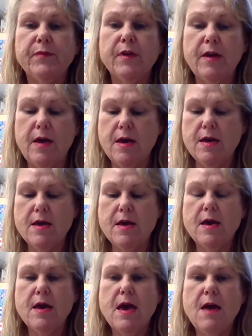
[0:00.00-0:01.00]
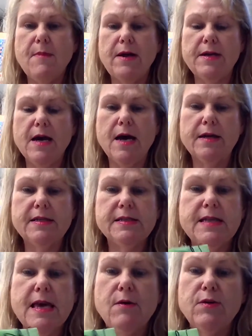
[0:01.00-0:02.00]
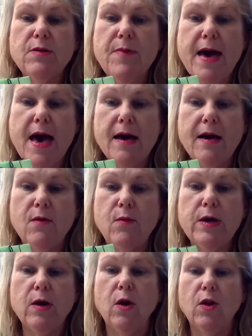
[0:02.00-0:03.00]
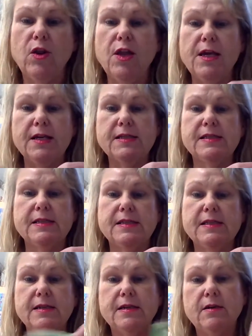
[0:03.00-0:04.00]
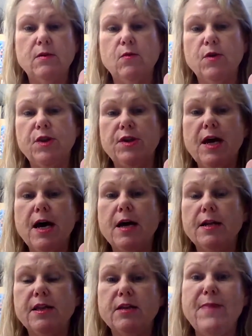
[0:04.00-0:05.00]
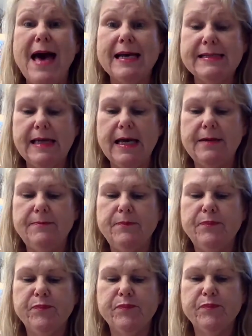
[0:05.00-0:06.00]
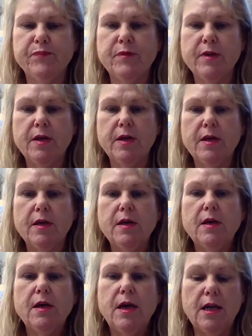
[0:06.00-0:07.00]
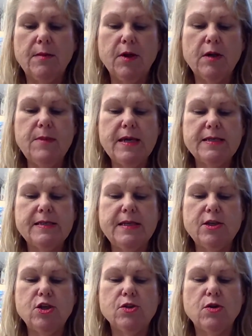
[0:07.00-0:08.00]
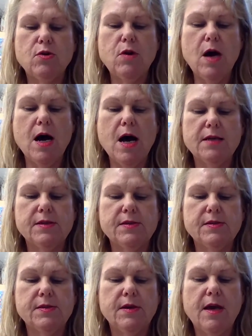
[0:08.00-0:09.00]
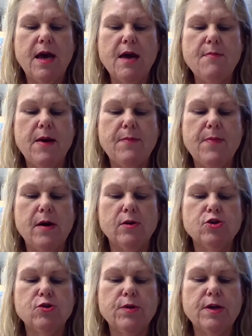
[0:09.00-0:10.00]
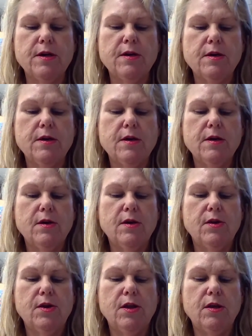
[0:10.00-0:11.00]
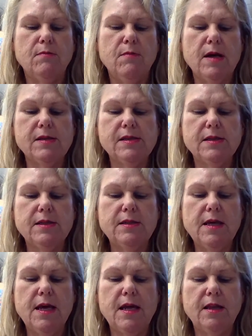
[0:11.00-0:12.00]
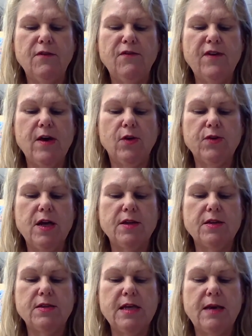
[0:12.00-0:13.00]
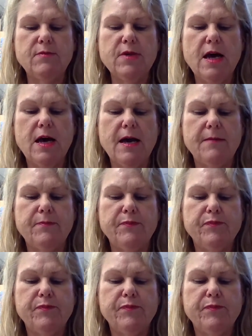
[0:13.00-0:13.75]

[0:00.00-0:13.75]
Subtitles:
Okay, and my knot is now in the back. We call this, with the knot, the back side. And I'm going to make stitches across, okay, by puncturing the muslin and the felt at the same time,